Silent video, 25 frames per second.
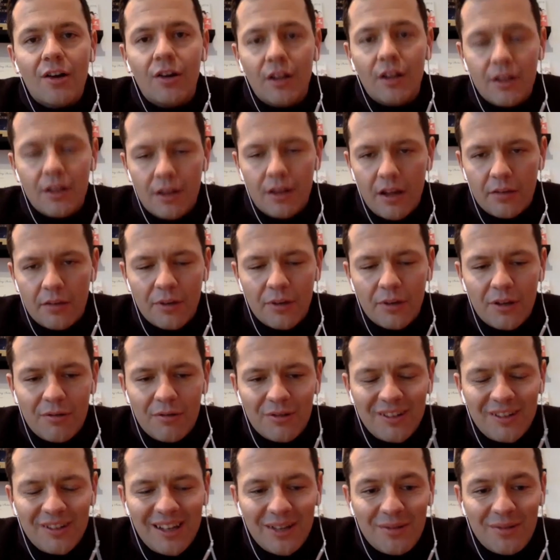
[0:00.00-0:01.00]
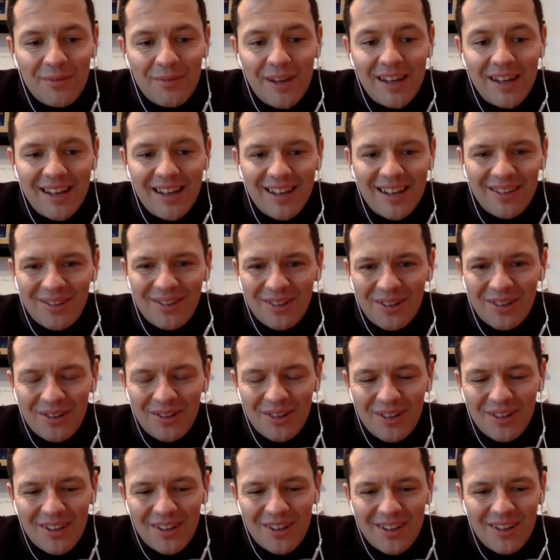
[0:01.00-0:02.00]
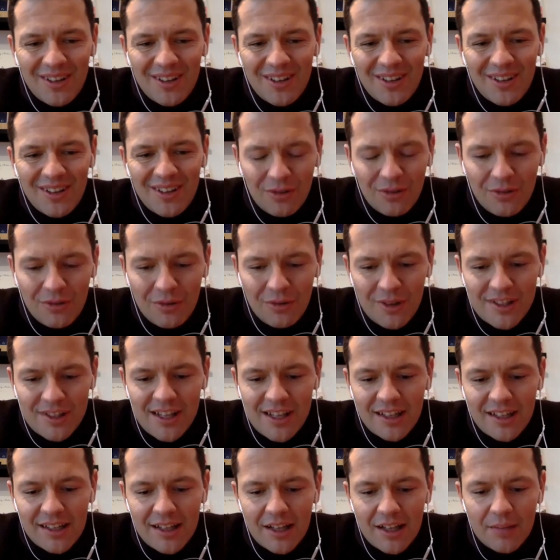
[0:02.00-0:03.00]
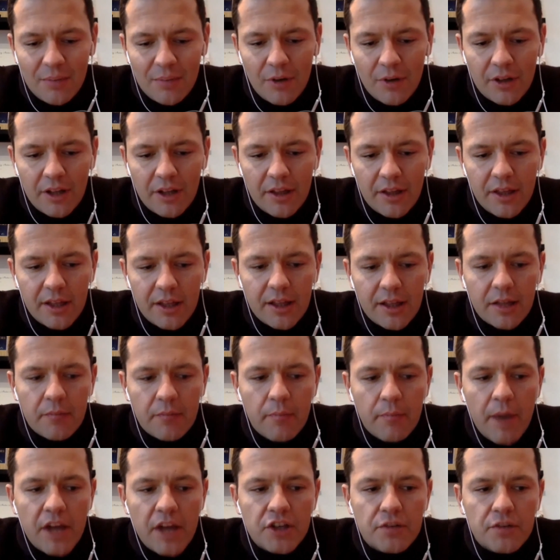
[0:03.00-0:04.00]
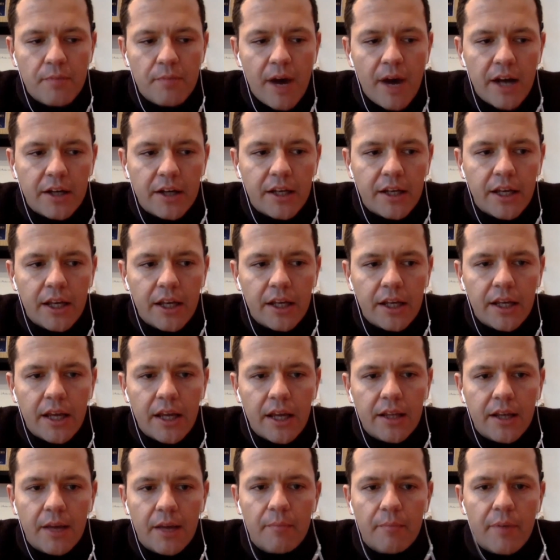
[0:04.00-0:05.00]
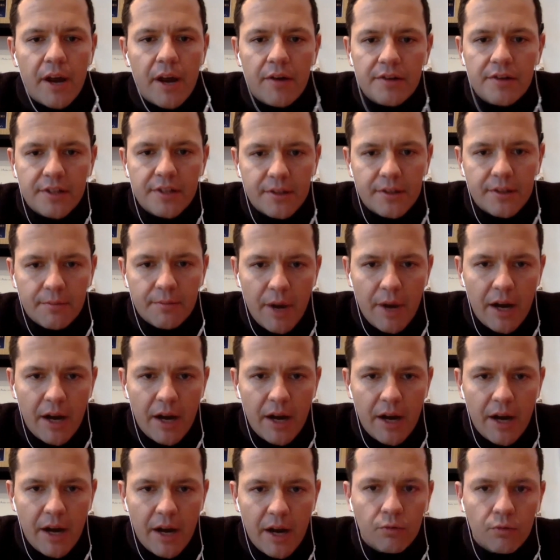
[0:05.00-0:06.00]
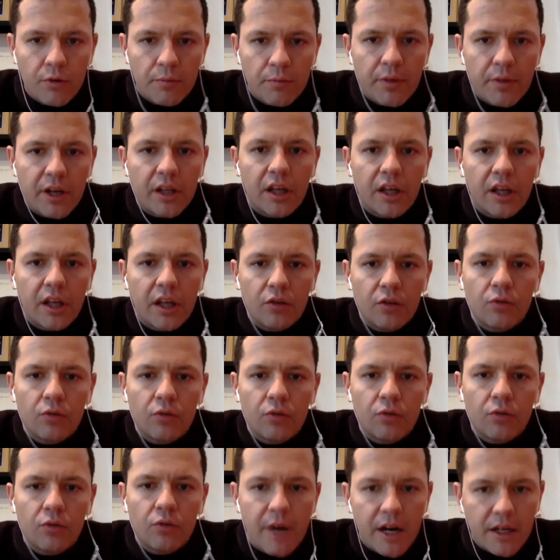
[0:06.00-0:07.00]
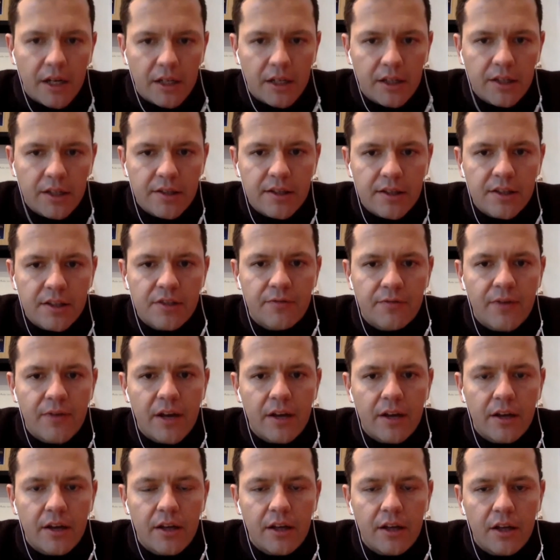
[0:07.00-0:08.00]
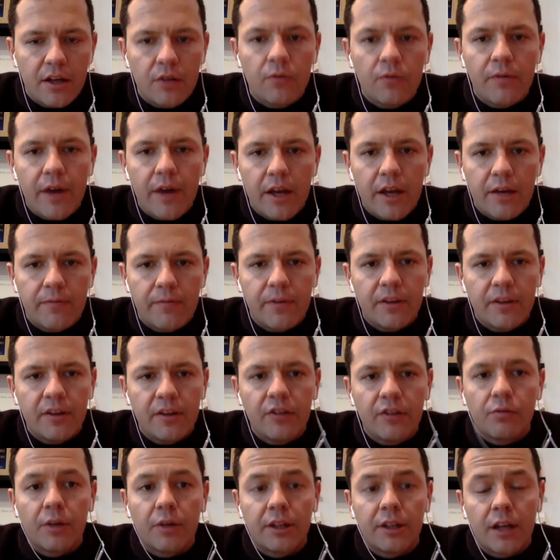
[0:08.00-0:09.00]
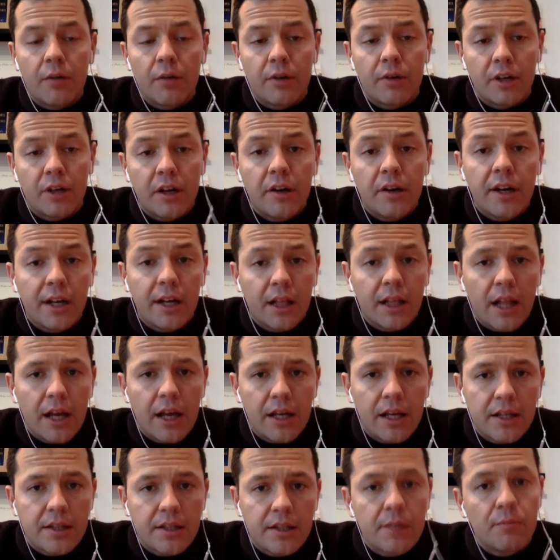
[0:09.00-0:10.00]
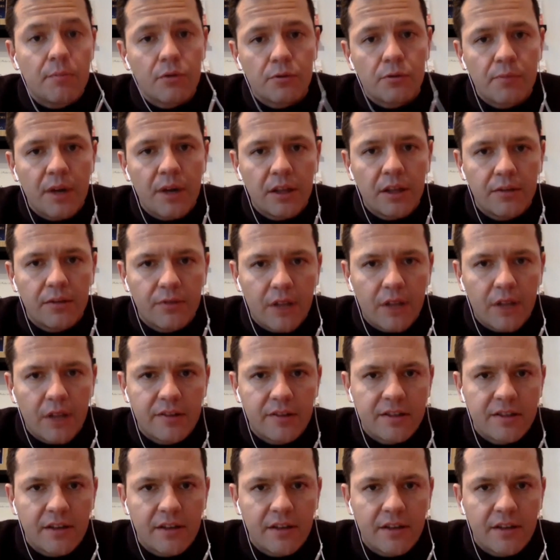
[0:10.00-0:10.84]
the last point I would like to make, and to exactly that point, I think that benchmarking and comparison part that we're bringing into the market, it's very innovative, and this is what our current clients and prospective clients have